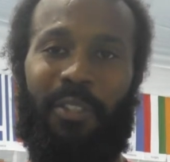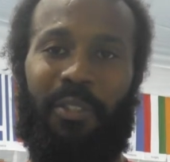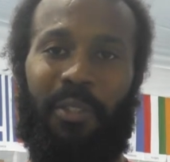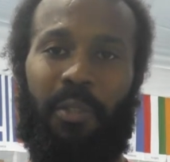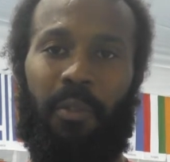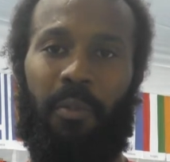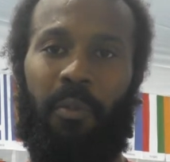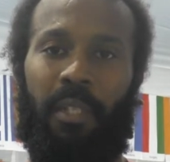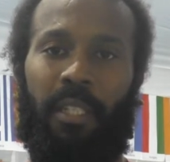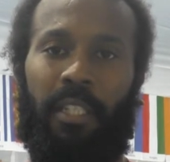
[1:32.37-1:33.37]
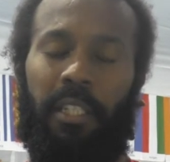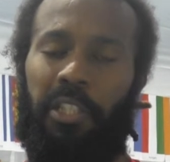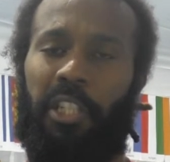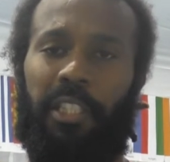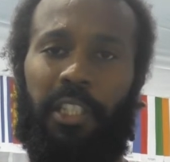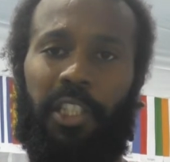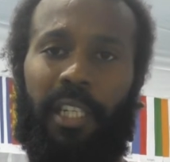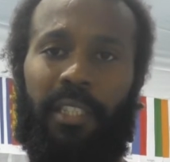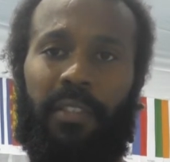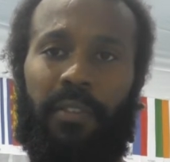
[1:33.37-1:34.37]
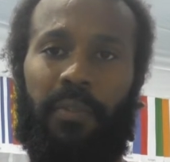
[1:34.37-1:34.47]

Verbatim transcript: So it's just a chance